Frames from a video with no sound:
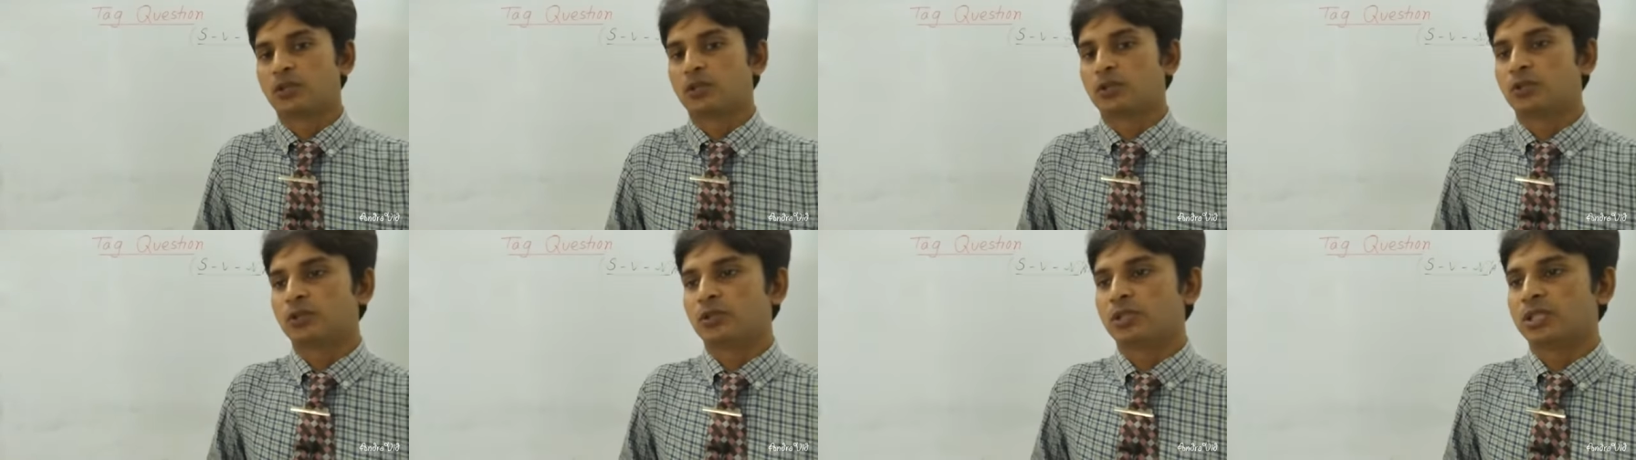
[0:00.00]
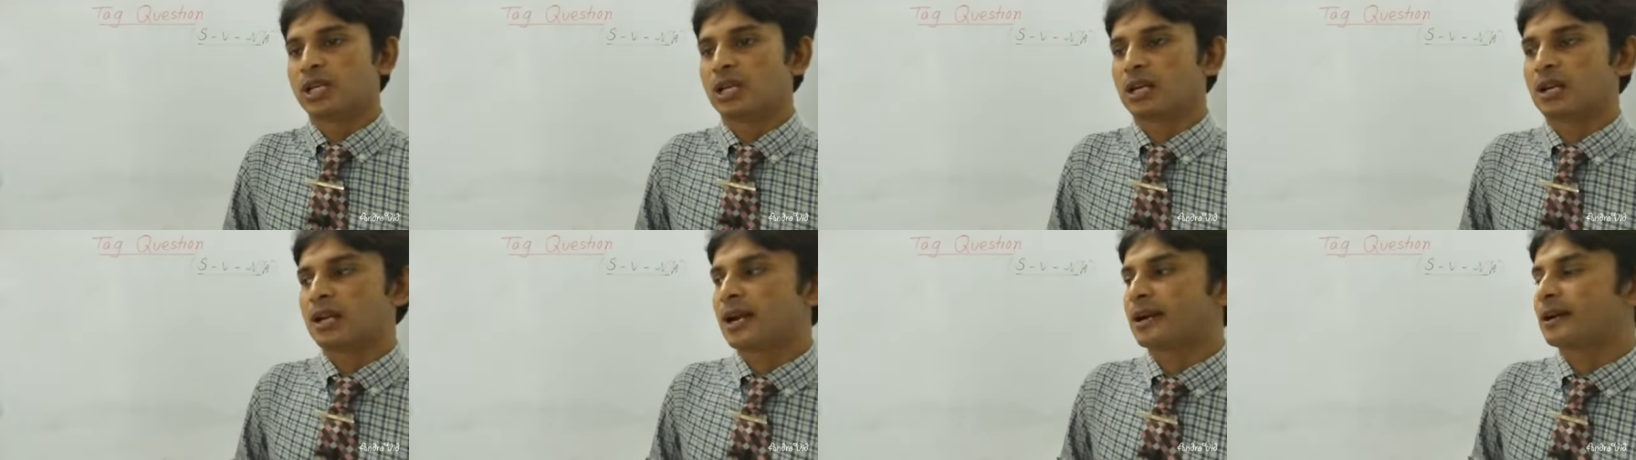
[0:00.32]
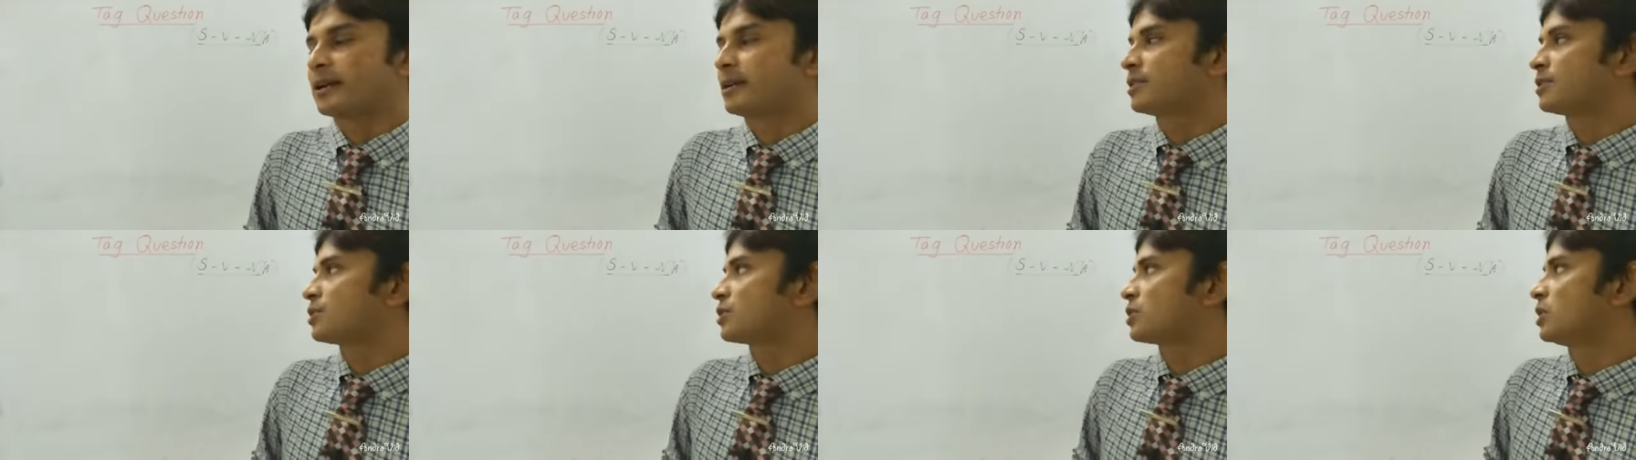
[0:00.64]
Dear
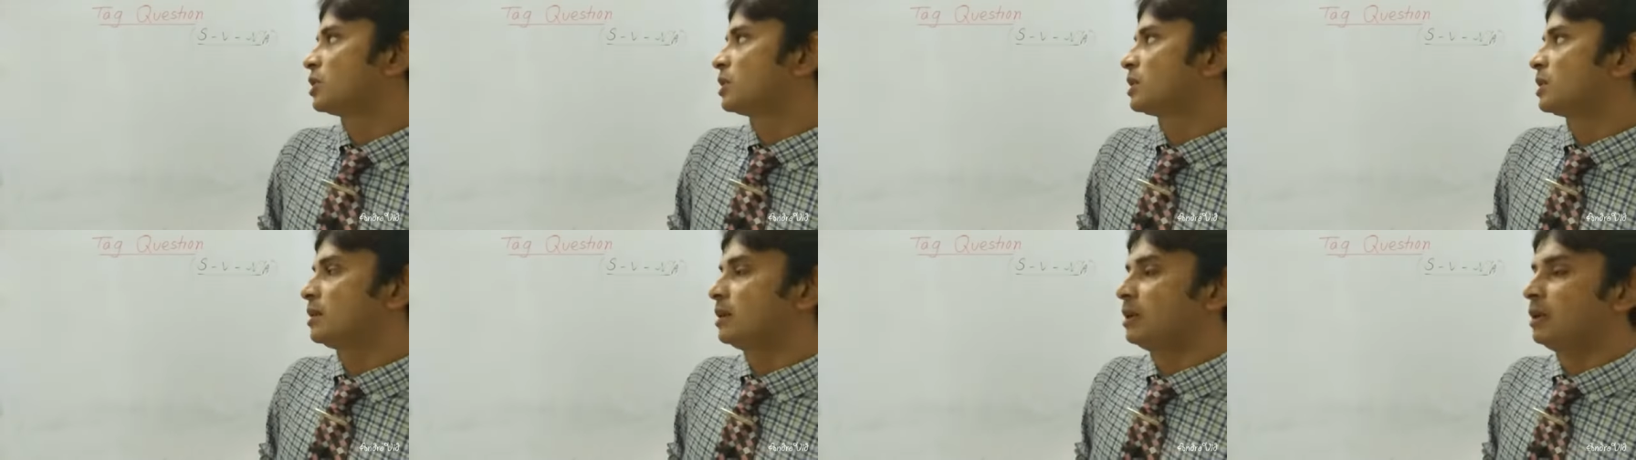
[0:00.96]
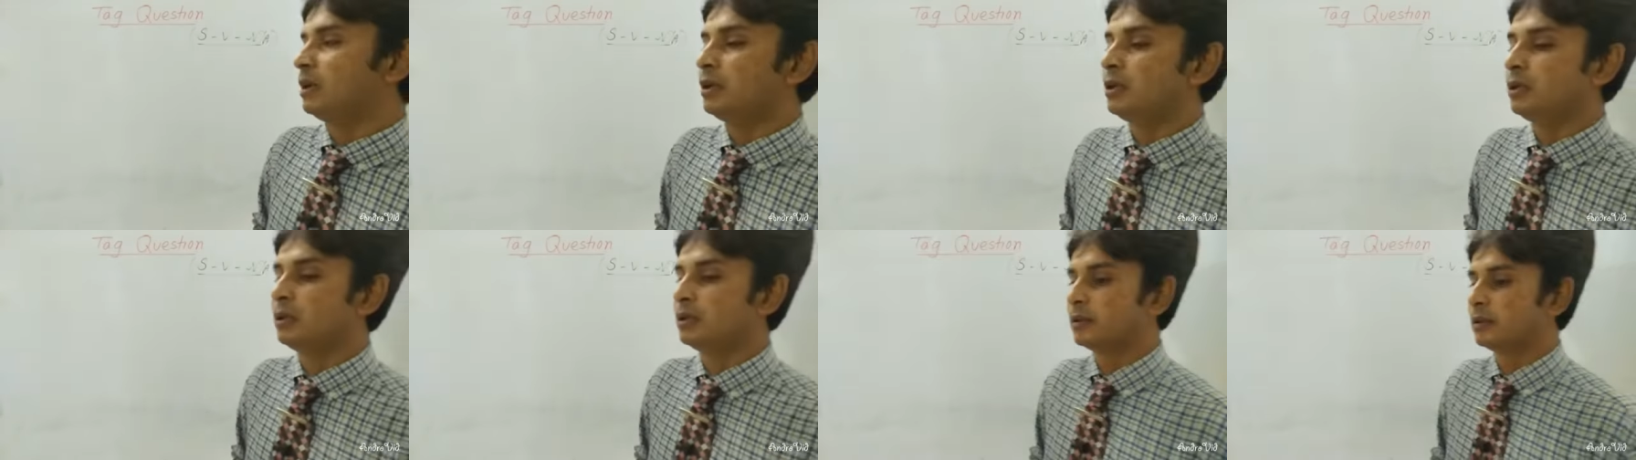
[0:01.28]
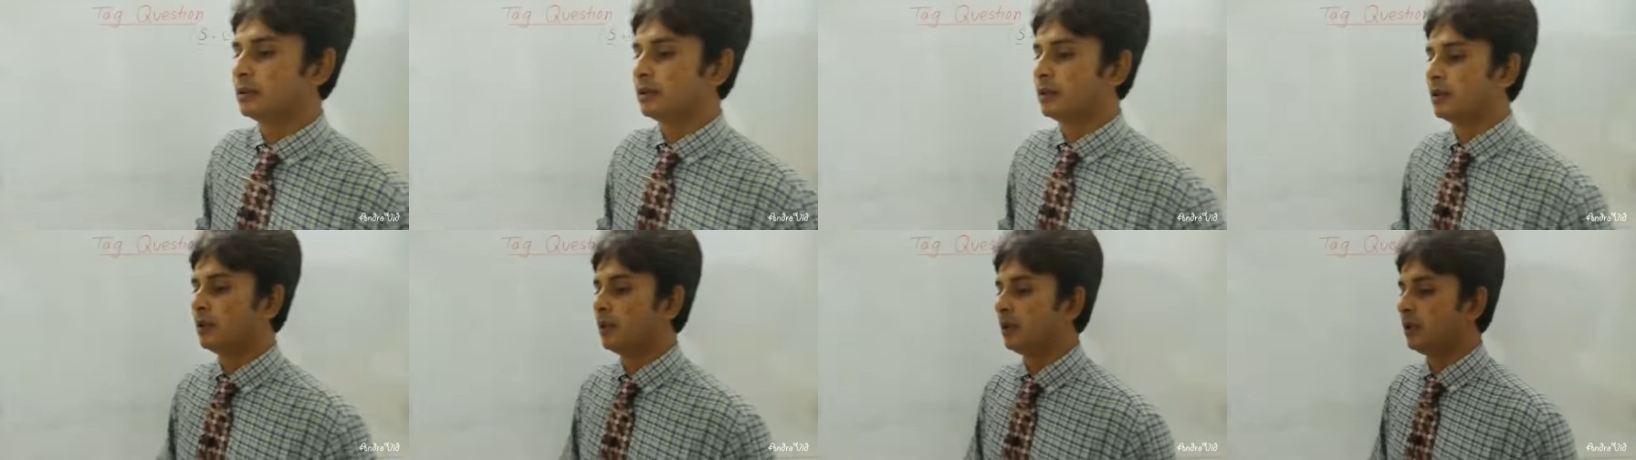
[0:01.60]
learners, you
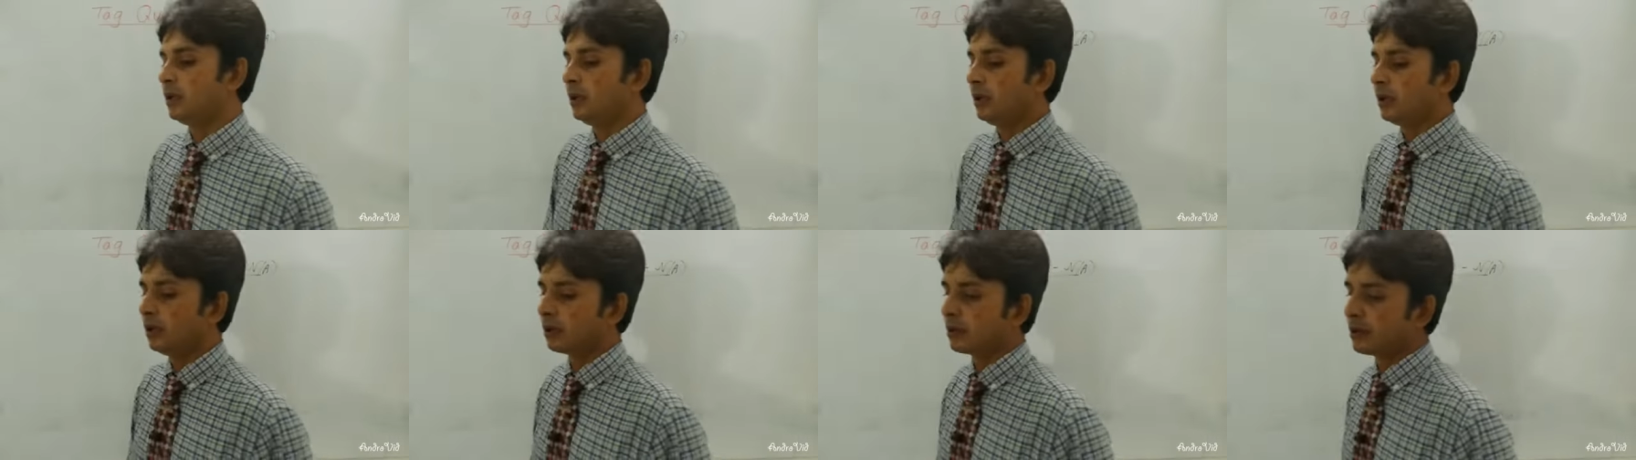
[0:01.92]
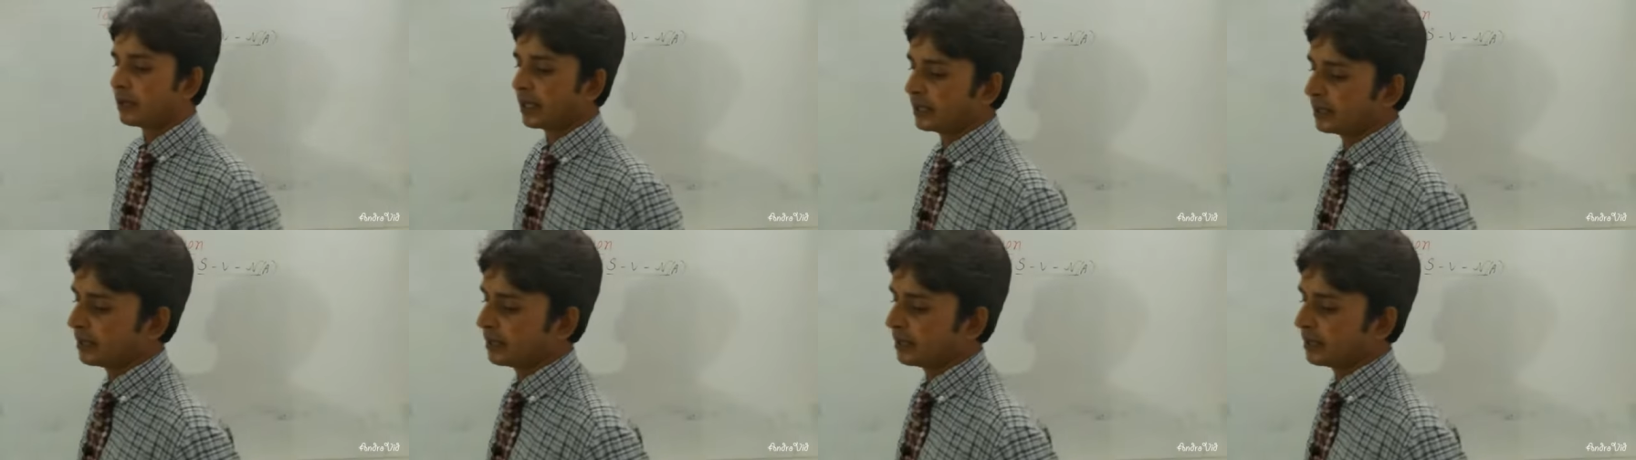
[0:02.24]
look at the